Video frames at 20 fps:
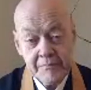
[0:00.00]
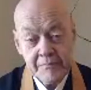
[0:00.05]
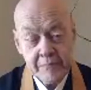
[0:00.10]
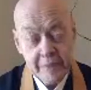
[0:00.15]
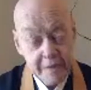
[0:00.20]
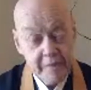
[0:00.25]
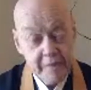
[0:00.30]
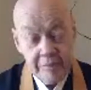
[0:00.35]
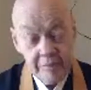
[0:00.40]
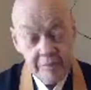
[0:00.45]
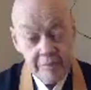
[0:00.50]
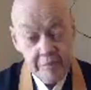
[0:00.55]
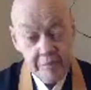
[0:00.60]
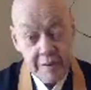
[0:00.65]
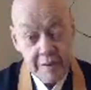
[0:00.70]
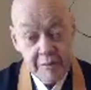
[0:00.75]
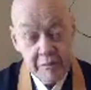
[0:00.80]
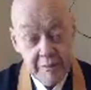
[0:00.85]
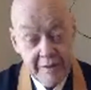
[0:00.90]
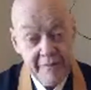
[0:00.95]
But
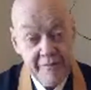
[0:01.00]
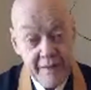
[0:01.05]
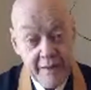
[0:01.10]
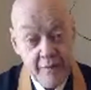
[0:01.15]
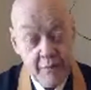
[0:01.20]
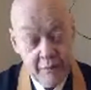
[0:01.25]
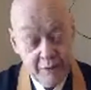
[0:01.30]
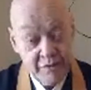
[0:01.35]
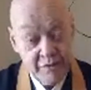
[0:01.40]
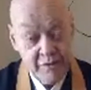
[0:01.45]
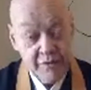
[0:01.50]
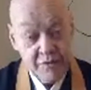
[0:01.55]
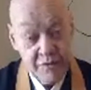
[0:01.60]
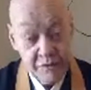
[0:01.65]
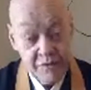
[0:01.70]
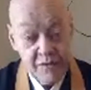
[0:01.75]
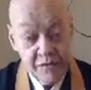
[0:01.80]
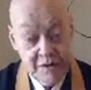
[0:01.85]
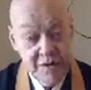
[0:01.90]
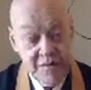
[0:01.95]
he read that. Once you
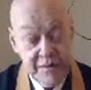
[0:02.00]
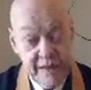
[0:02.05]
see